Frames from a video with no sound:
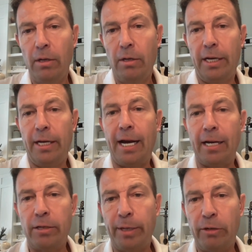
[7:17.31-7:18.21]
It had
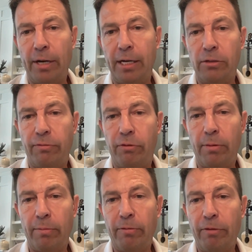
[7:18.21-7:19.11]
to be
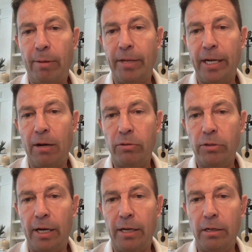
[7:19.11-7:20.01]
transformed from the
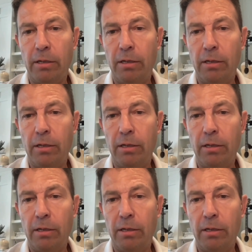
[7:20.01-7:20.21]
outside.